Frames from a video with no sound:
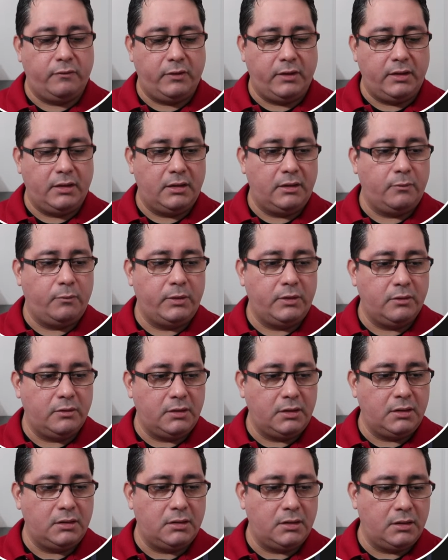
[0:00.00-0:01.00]
finally, we don't
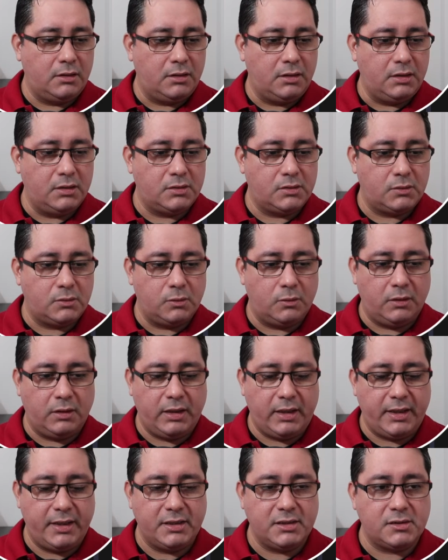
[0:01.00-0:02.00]
need these two
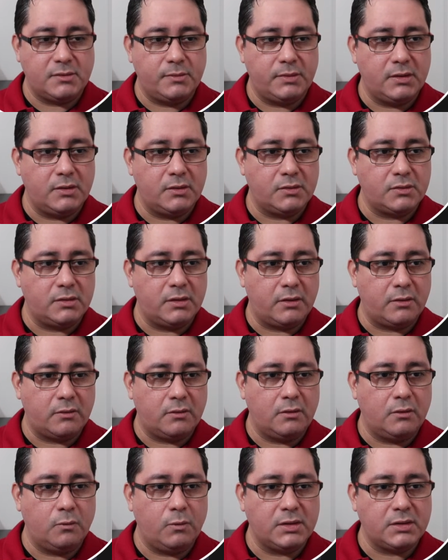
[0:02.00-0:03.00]
lines because the
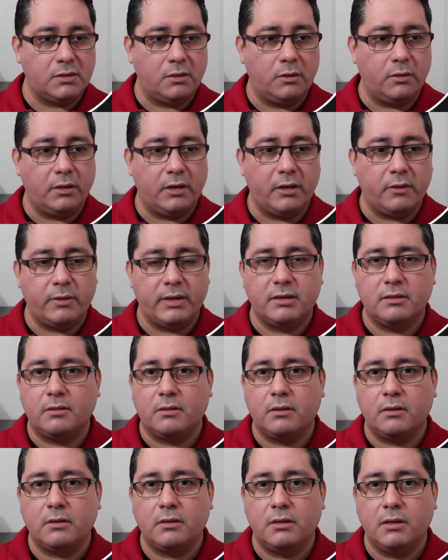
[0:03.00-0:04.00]
role was already
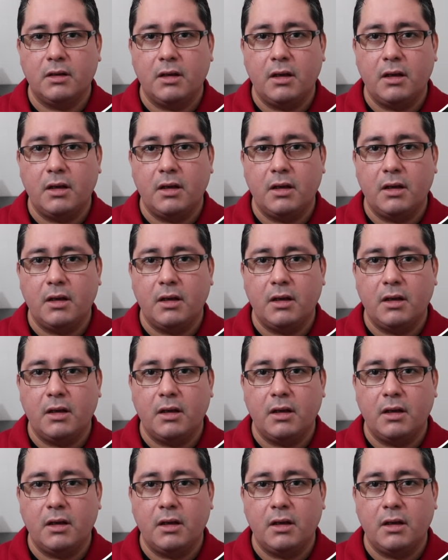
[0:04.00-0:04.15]
returned.